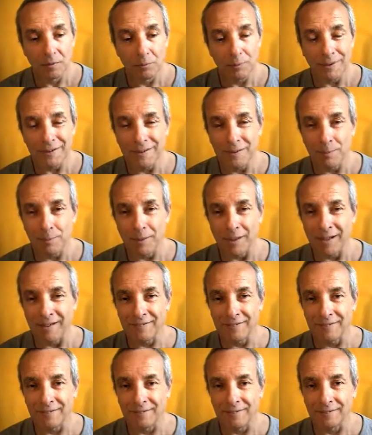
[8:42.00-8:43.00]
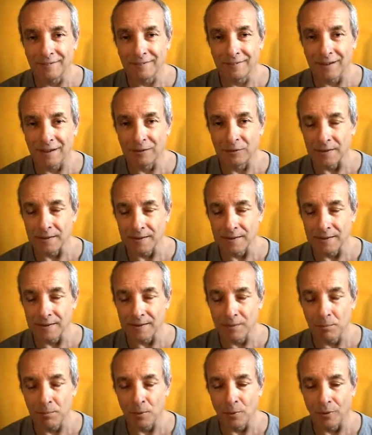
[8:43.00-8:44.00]
But it passes, and at
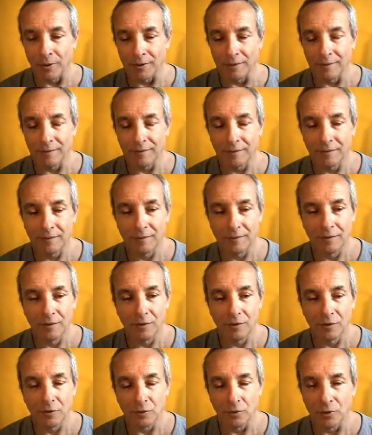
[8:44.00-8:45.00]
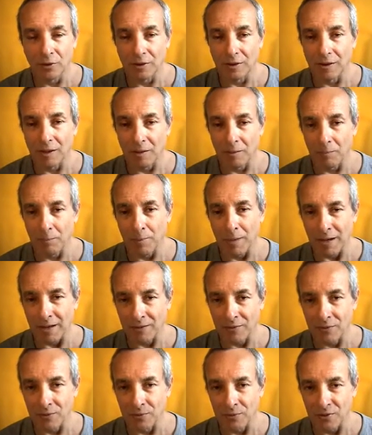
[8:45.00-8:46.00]
some point you can come
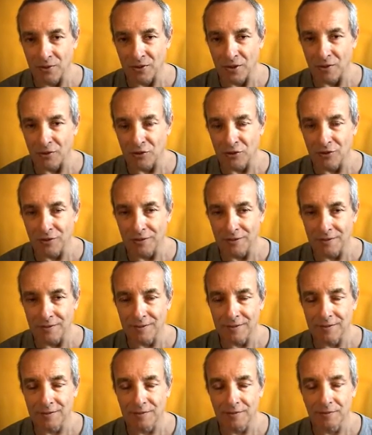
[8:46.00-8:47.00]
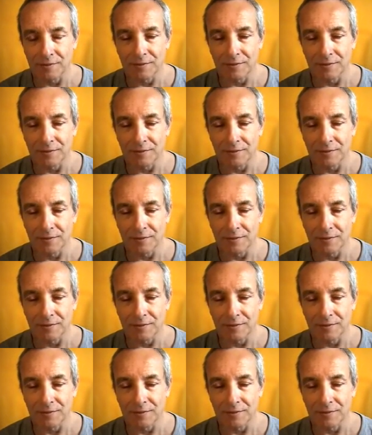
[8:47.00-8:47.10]
back to suchness.